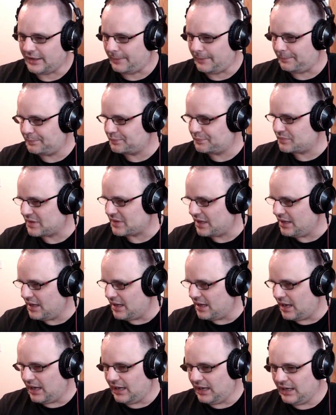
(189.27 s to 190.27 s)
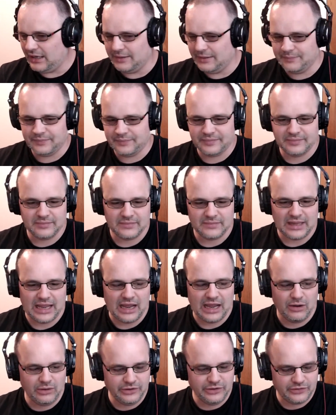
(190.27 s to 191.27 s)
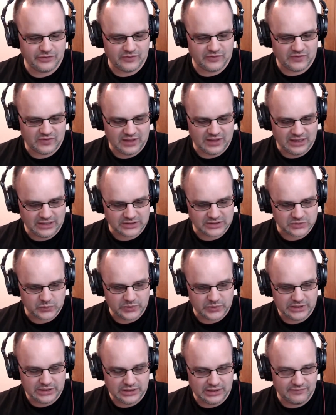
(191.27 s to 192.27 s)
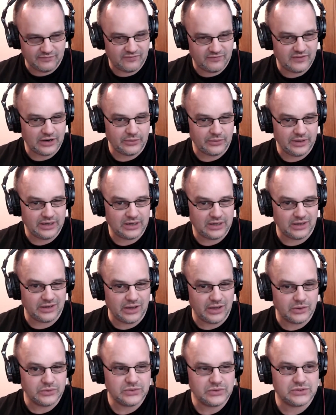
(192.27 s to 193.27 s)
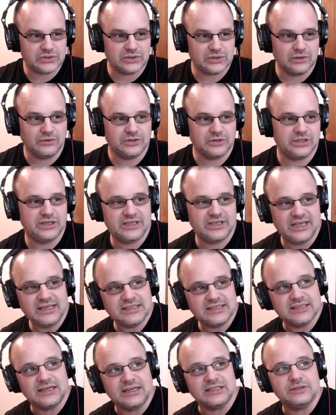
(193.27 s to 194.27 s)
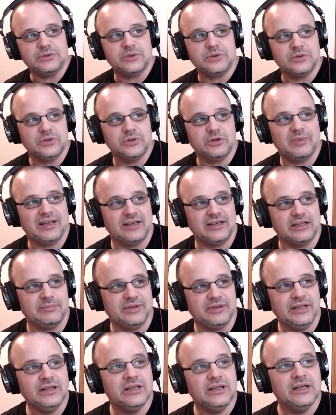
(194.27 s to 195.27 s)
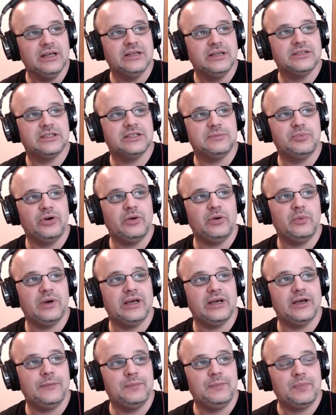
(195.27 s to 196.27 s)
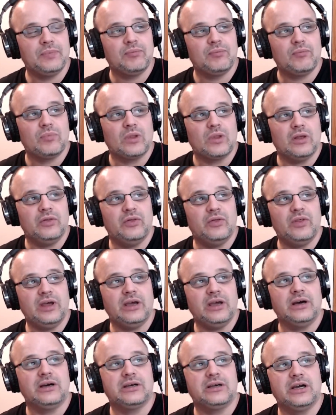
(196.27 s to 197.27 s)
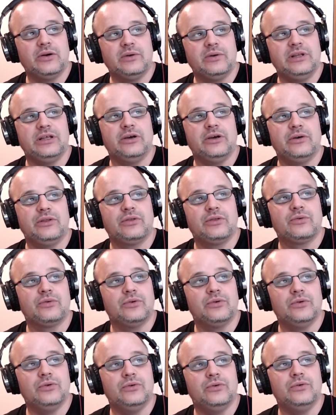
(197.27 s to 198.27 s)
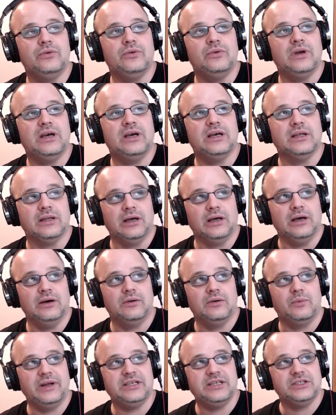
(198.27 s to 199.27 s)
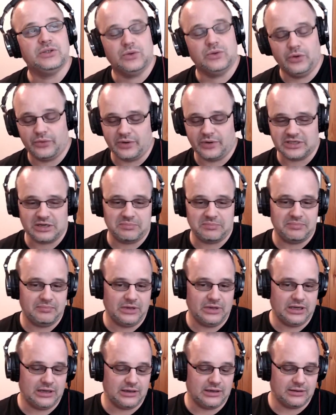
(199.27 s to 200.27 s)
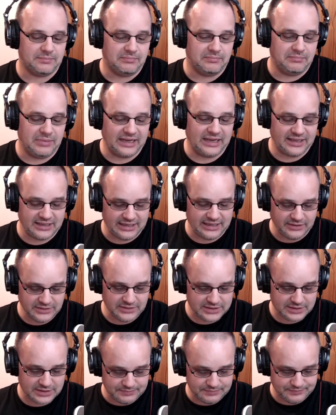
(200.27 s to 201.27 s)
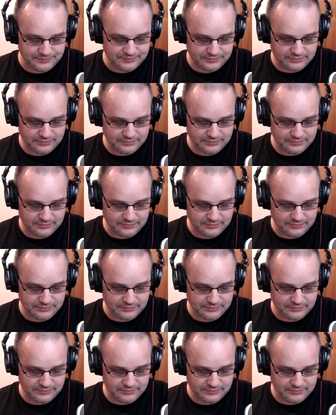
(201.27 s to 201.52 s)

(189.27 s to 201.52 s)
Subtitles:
Yep. How are things? We are very close to launching a Kickstarter, which we'll talk about in a little bit, to the point where they are currently going through, waiting to authorize our bank accounts.